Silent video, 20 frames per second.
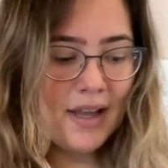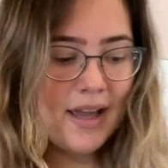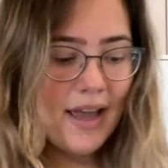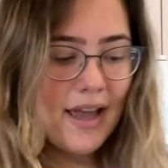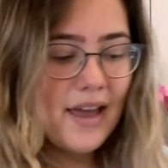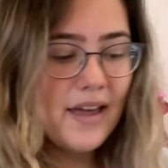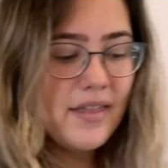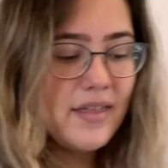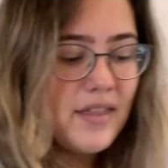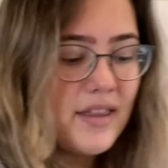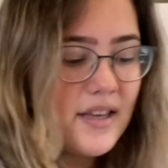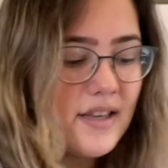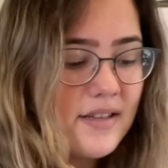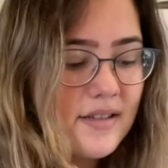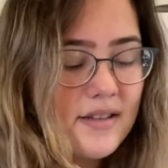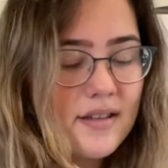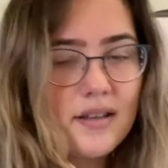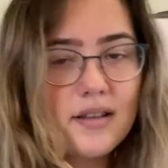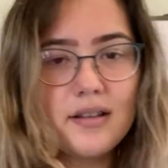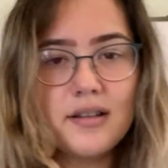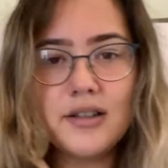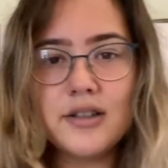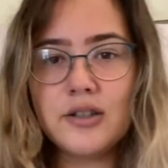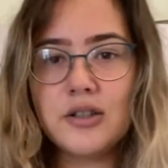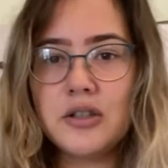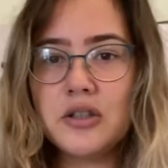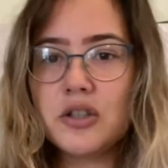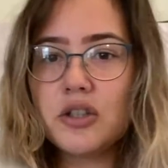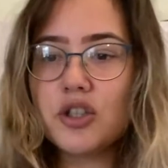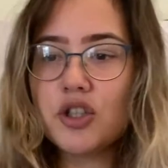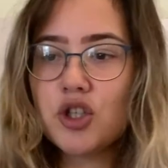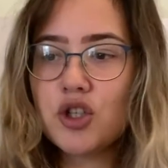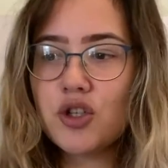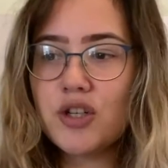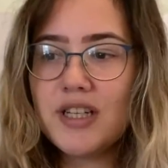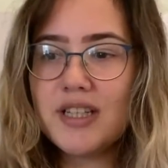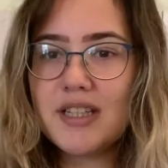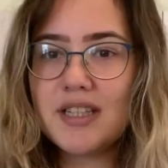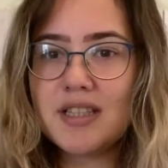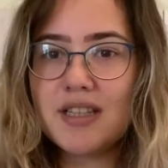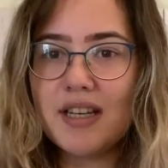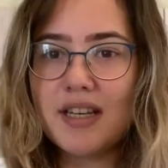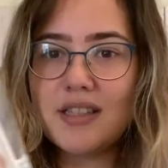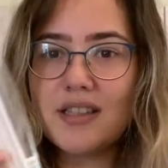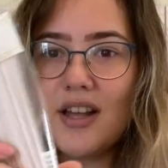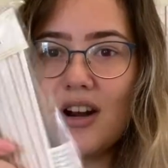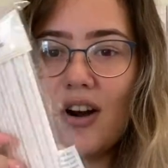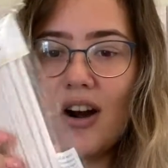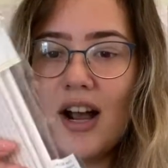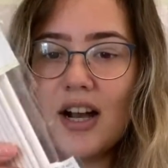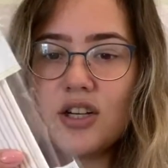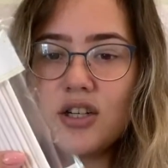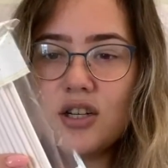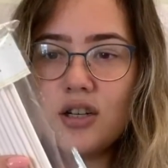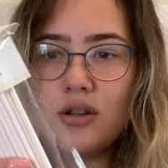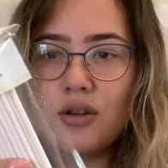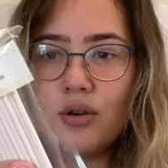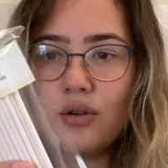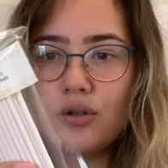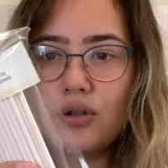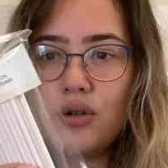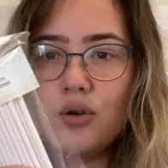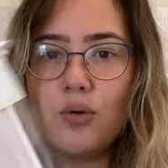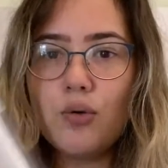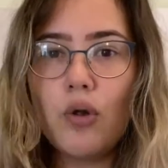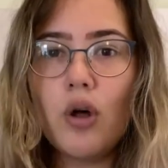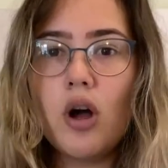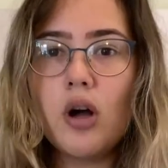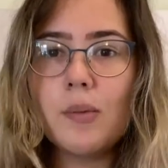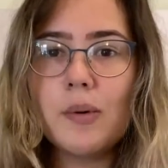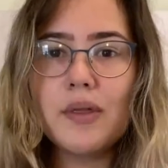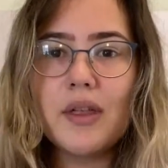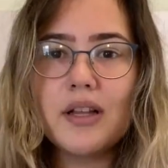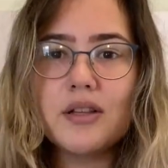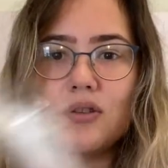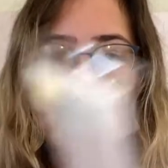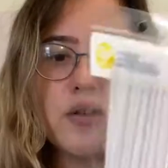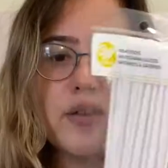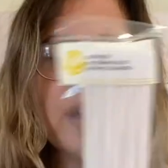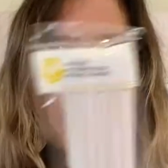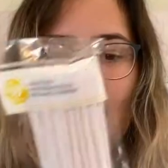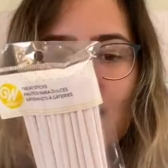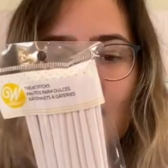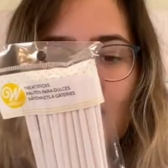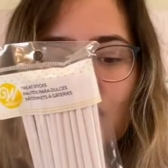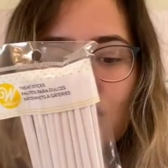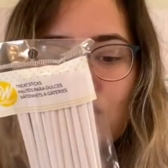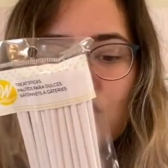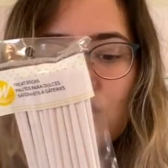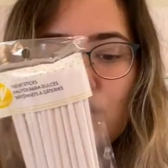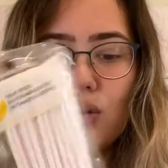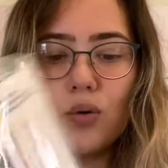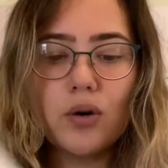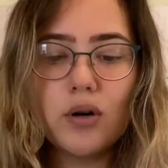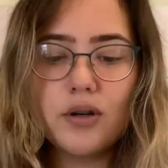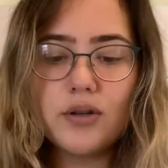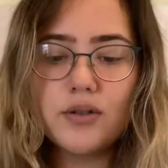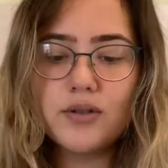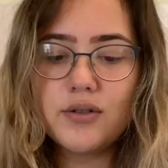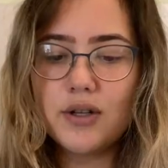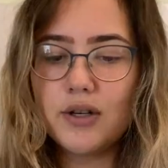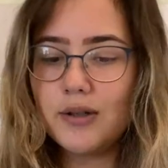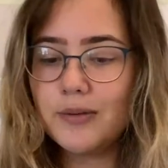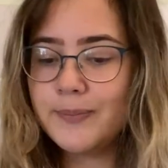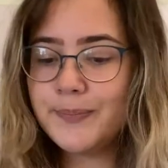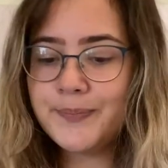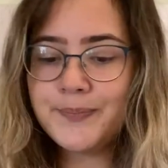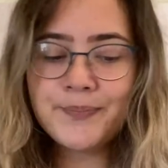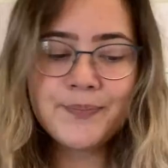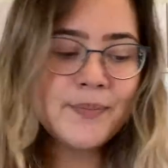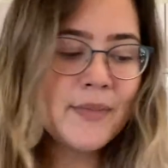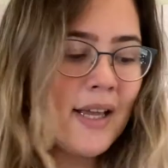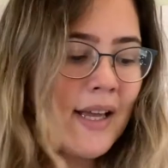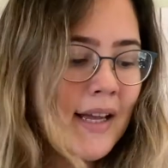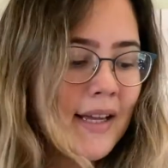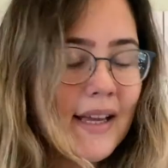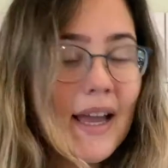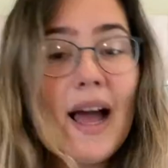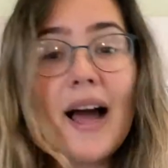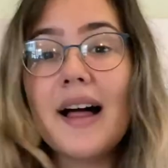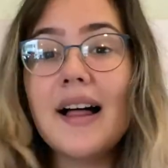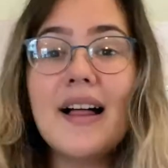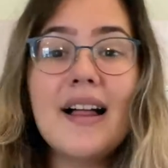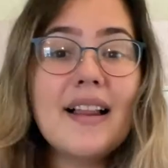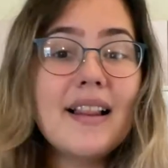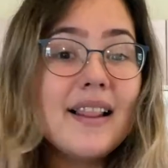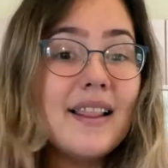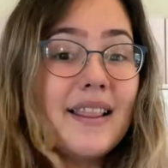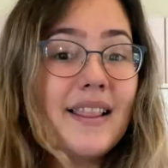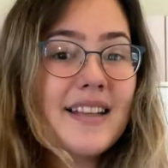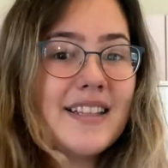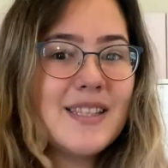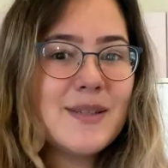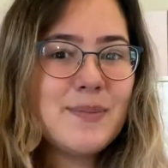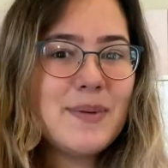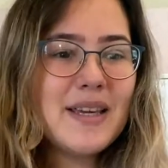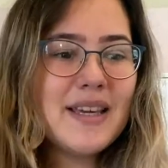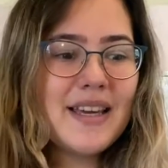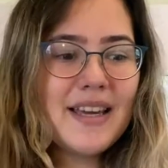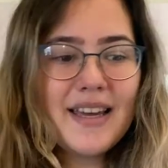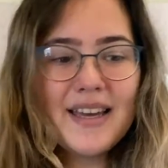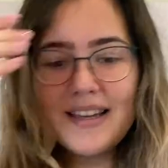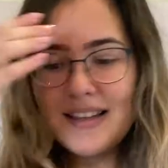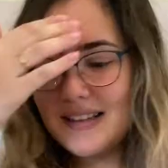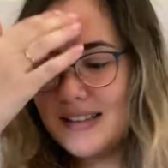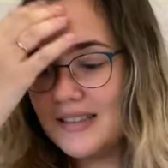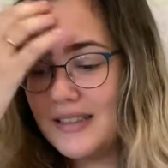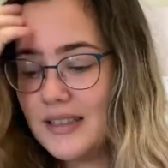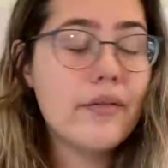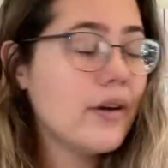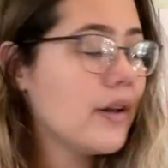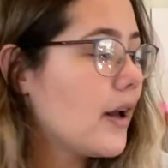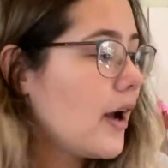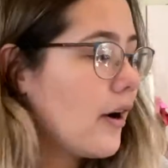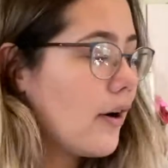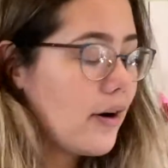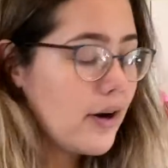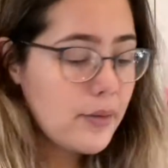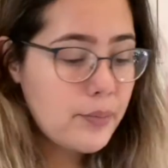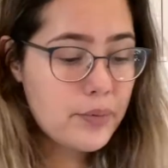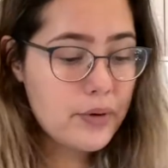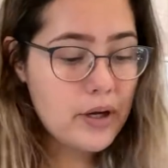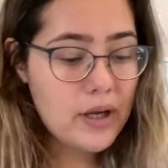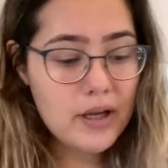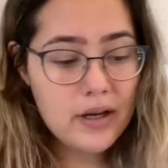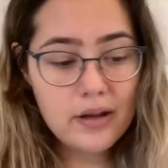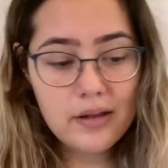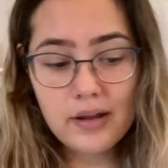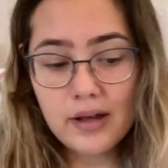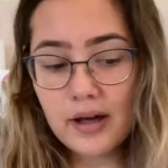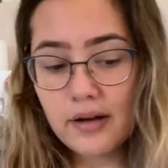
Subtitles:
and these little treat sticks that are actually a little too long, but that's all they had at the store. So yeah, let's begin. And I already preheated the